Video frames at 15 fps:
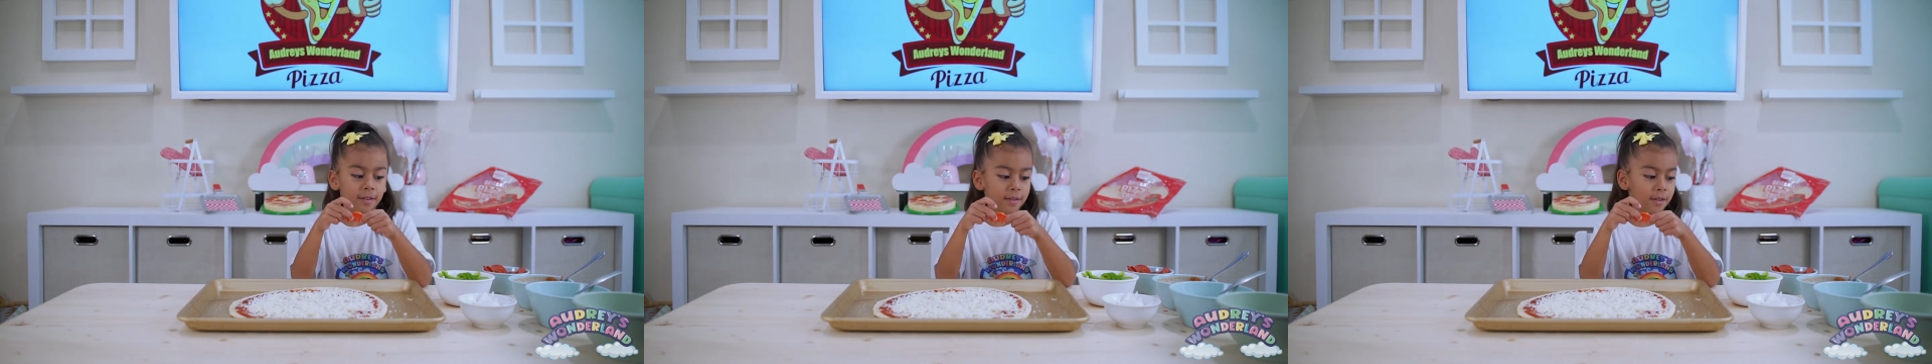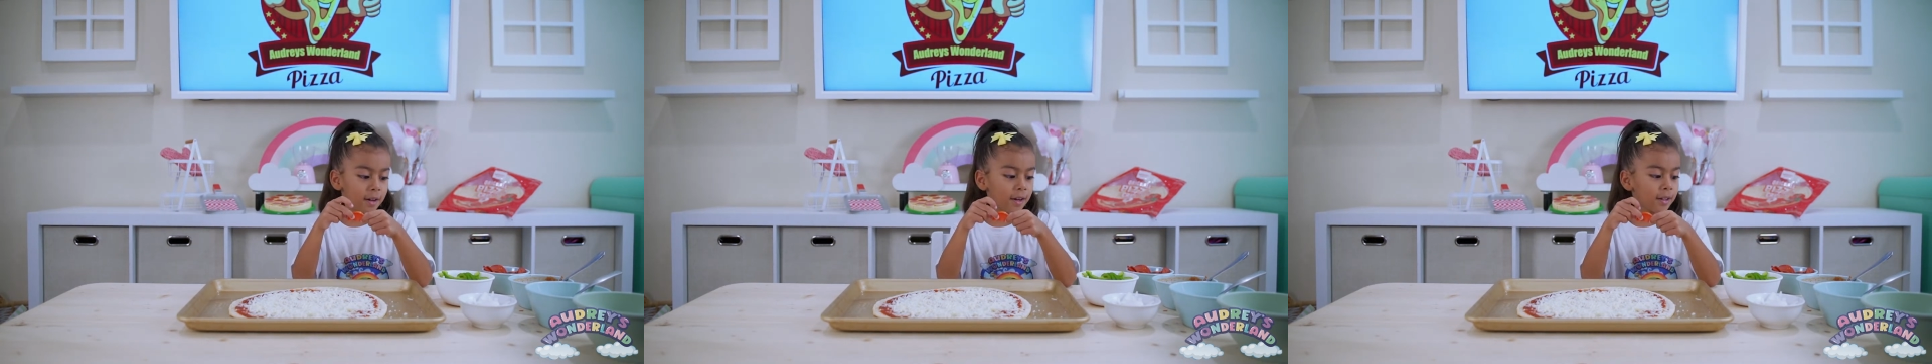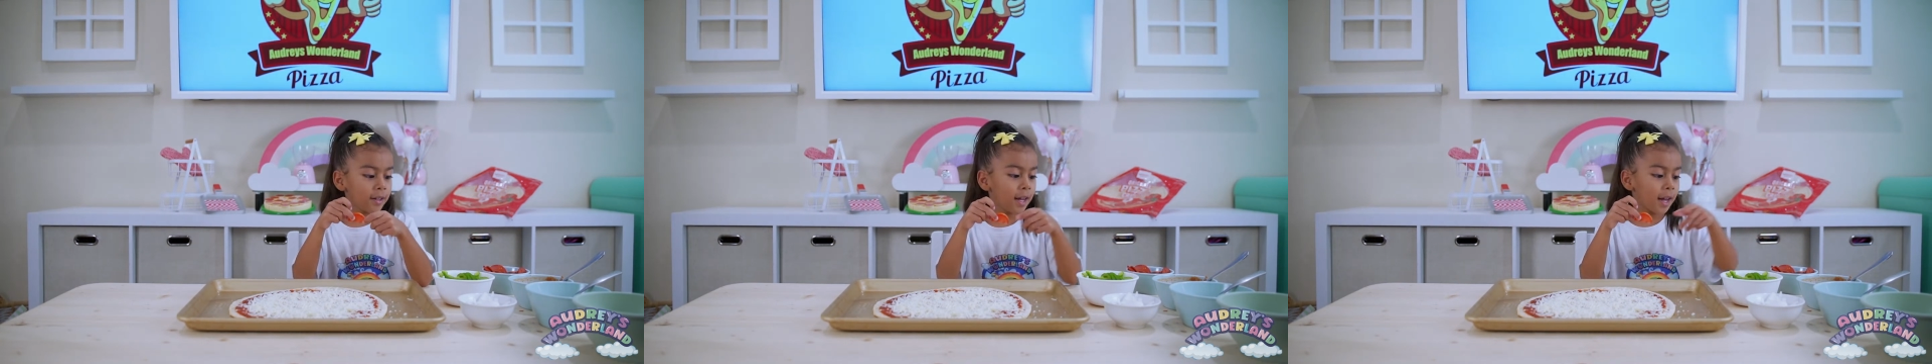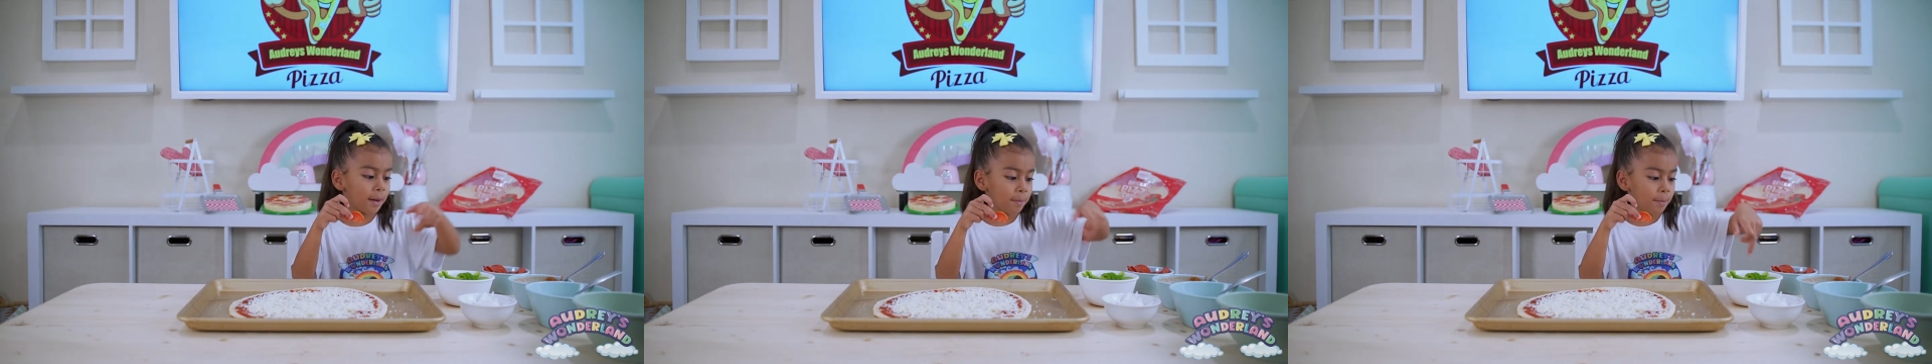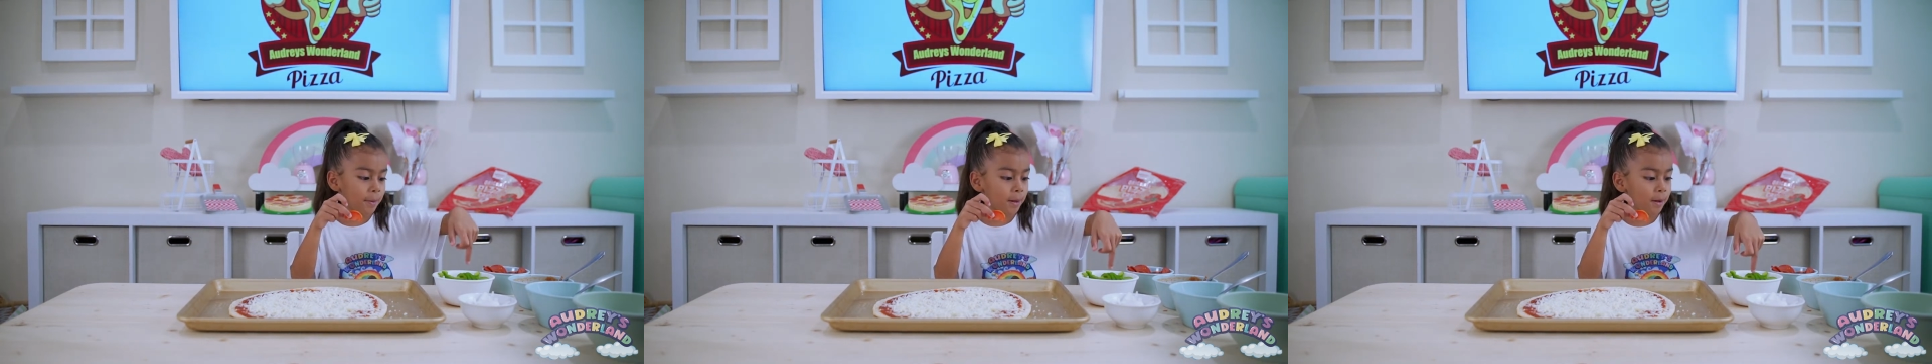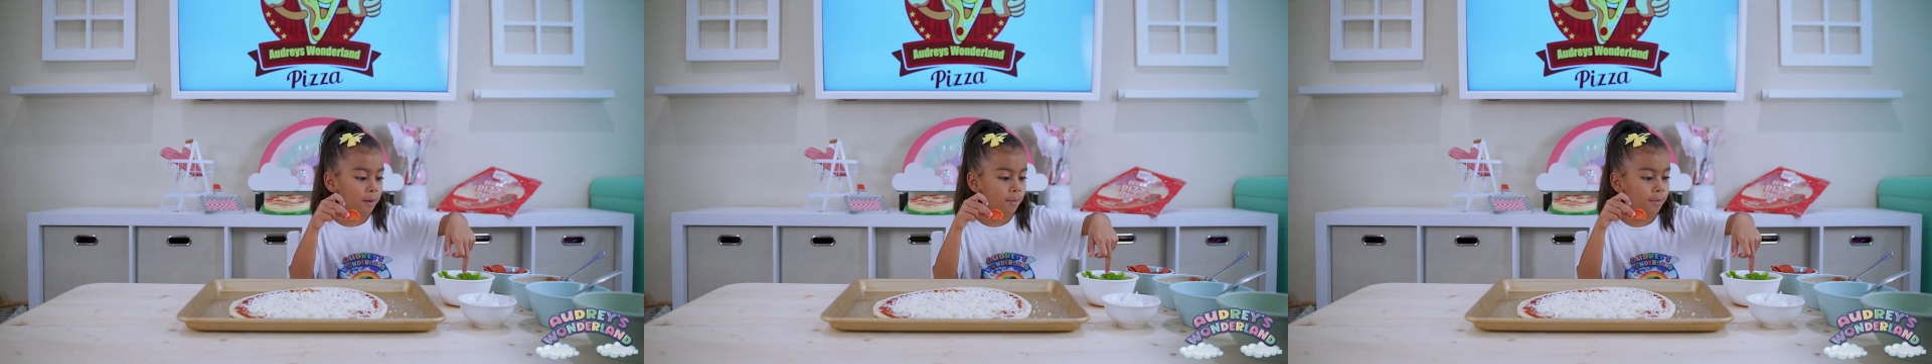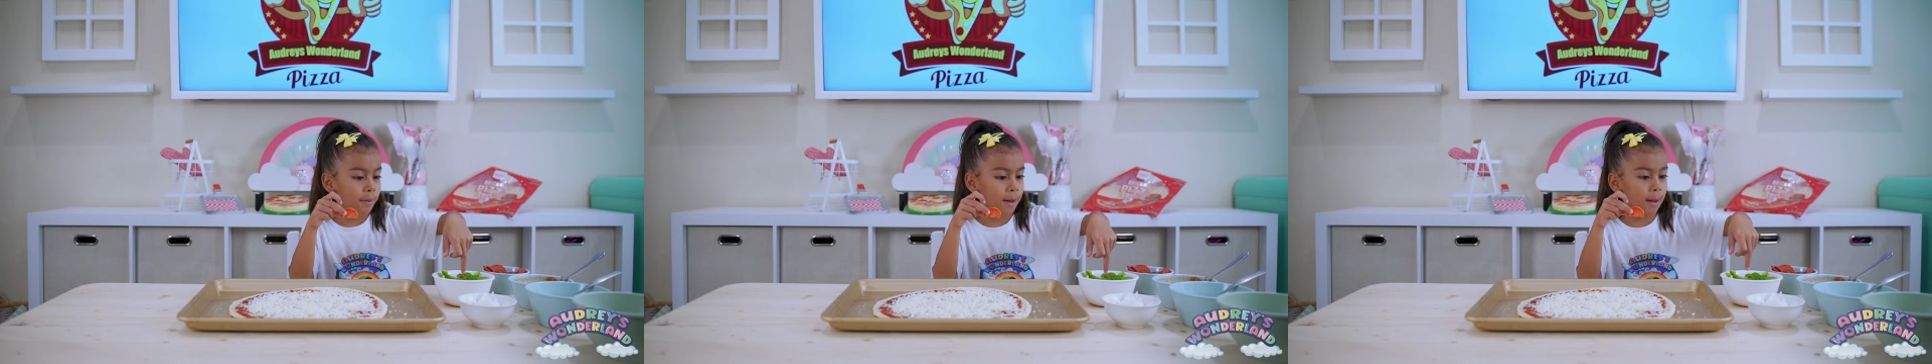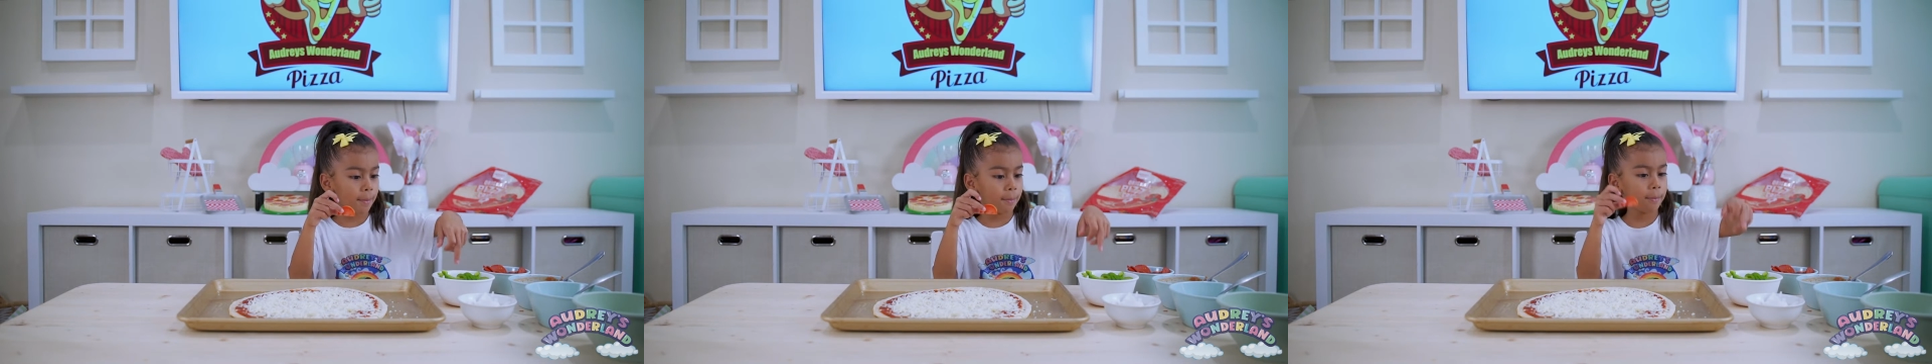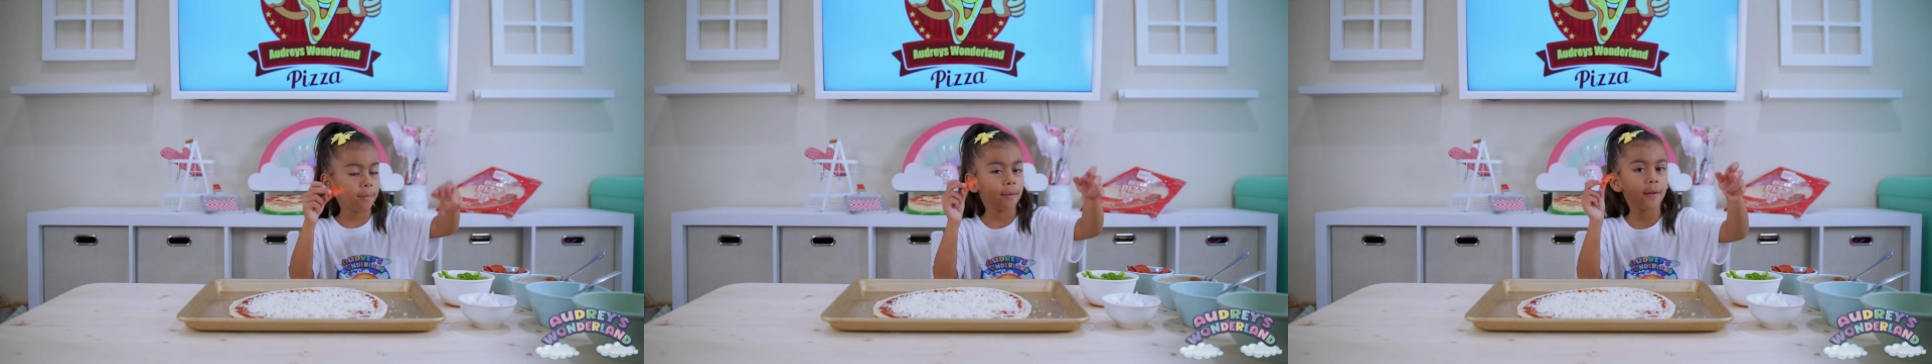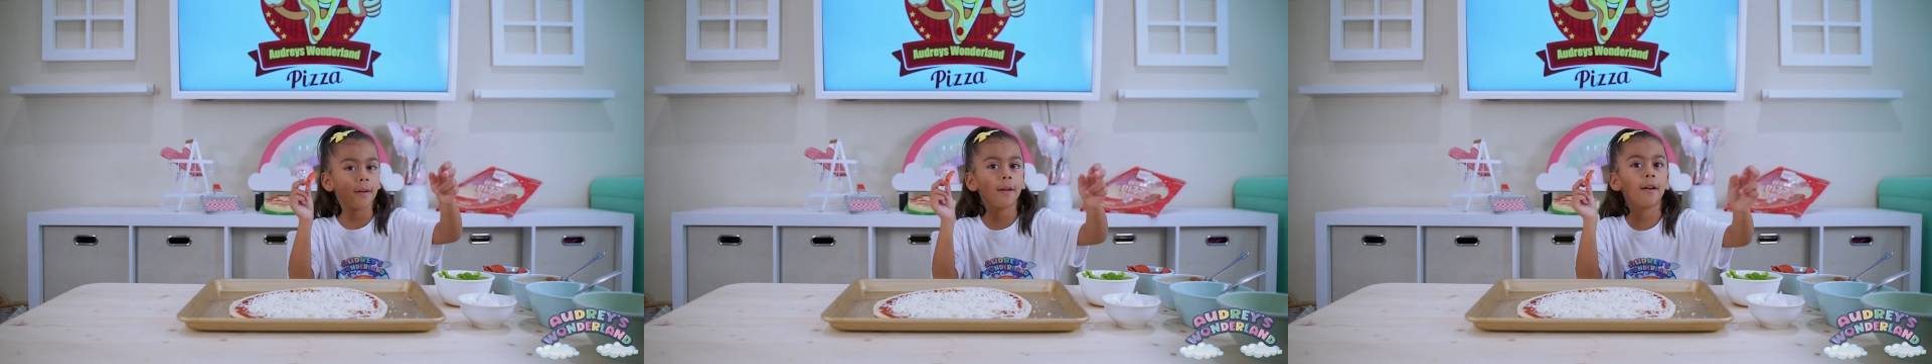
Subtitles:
They're like bell pepper